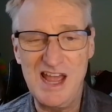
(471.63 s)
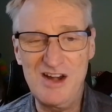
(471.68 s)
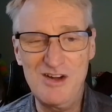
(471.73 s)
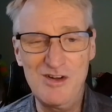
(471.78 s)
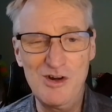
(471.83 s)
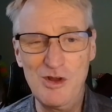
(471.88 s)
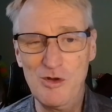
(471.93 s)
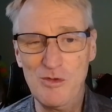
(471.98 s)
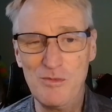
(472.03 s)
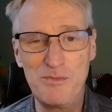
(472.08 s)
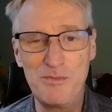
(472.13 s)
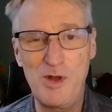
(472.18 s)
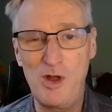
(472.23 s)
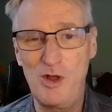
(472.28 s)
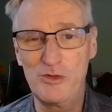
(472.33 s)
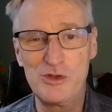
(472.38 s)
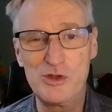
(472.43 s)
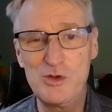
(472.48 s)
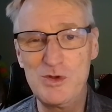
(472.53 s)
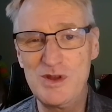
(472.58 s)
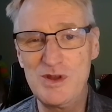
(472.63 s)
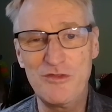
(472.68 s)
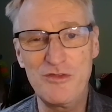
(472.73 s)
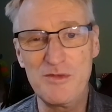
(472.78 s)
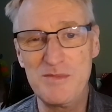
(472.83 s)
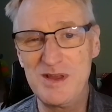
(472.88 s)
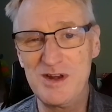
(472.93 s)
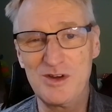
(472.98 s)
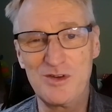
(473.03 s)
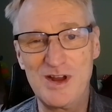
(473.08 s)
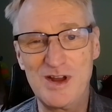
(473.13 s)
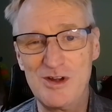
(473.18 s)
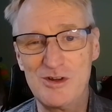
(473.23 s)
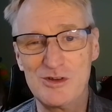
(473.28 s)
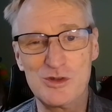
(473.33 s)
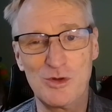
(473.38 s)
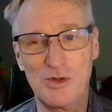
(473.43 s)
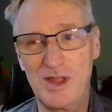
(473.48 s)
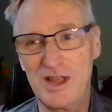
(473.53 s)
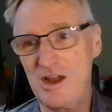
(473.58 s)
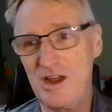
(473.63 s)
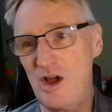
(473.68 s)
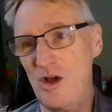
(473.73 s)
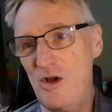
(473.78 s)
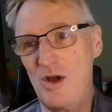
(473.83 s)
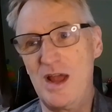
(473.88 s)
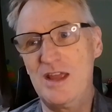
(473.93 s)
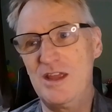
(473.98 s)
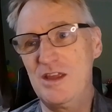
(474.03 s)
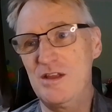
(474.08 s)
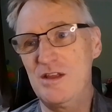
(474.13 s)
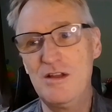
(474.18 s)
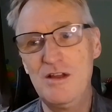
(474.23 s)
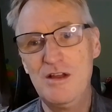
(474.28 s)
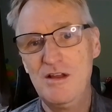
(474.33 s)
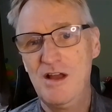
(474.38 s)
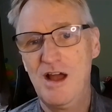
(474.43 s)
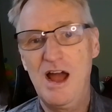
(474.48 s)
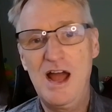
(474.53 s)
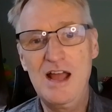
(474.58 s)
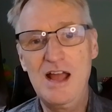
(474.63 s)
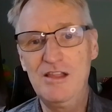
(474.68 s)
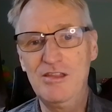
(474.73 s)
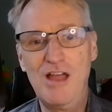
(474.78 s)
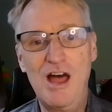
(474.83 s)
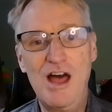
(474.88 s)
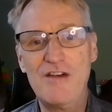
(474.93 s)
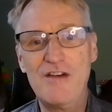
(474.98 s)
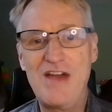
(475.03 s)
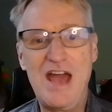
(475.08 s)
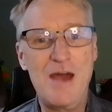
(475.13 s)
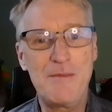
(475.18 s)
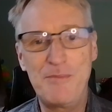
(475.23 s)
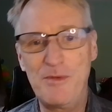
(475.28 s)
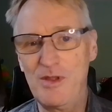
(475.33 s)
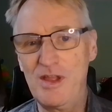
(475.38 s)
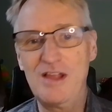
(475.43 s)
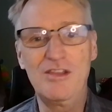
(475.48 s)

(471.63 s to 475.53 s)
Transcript: I don't know, Paul. Do you hear from integrators who are like, "Oh, I, I love Apple.